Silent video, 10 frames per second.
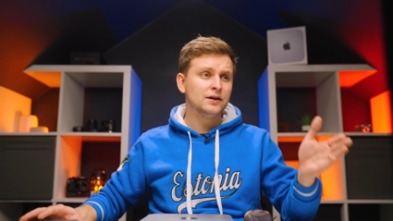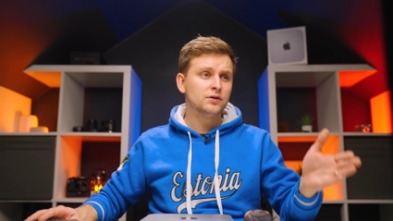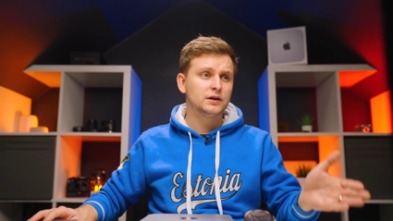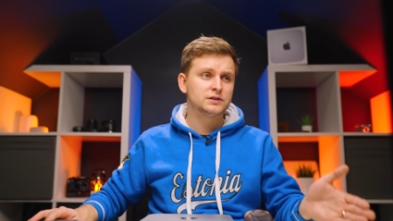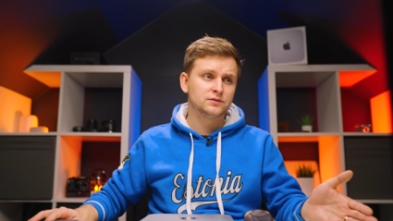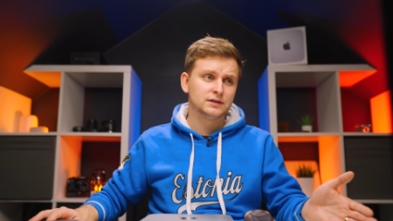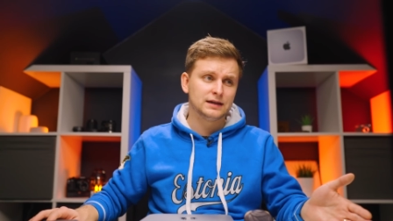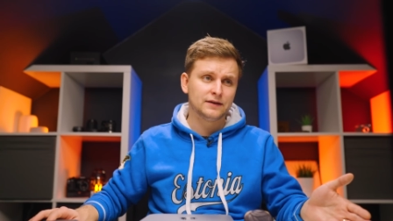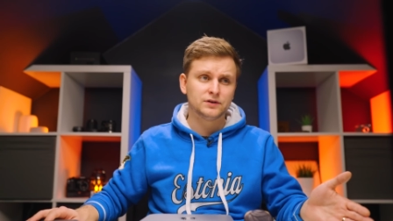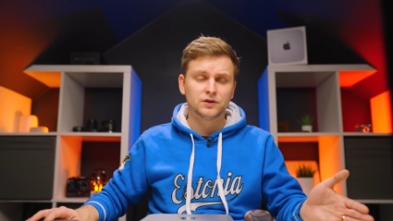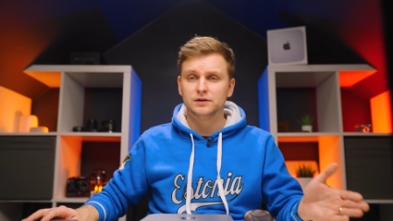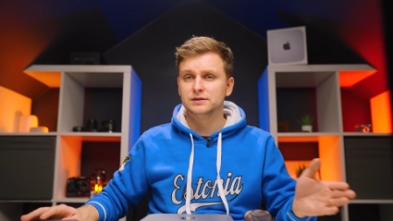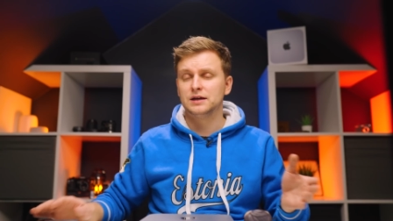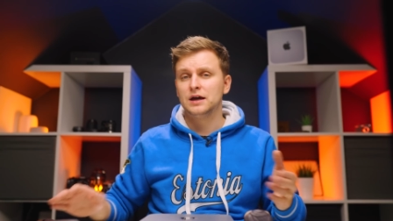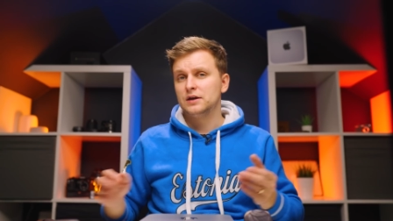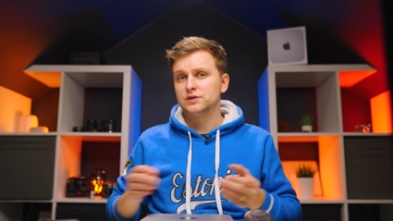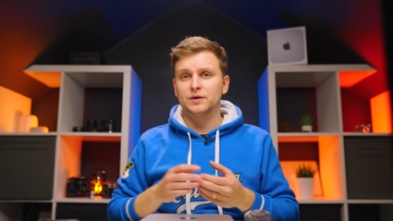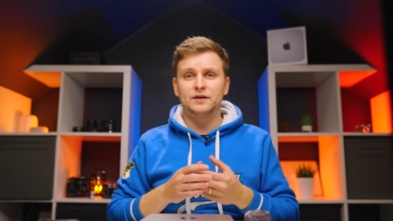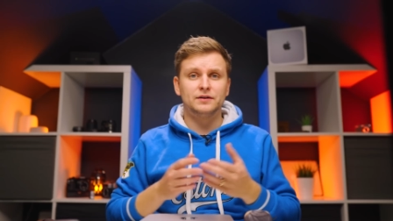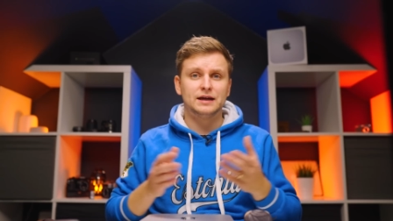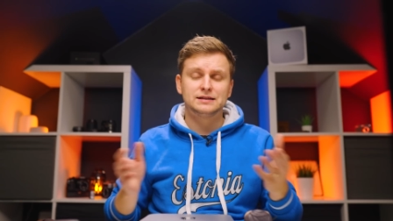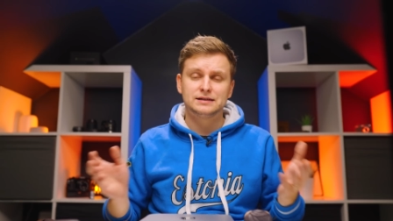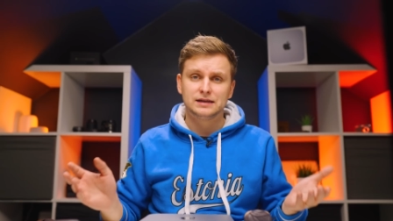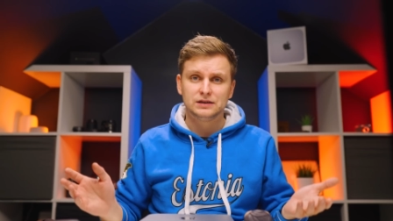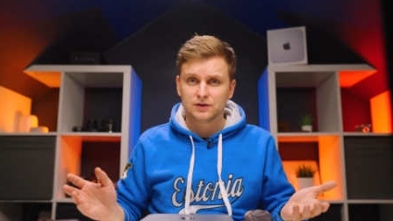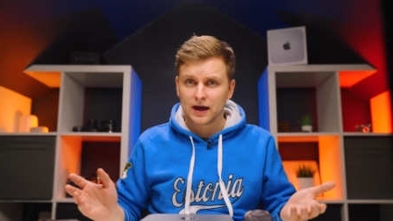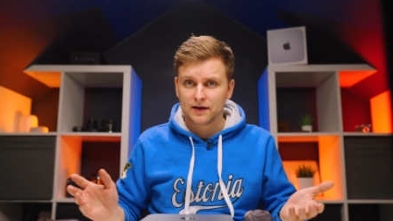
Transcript: and look it's only $11 so whatever SSDs you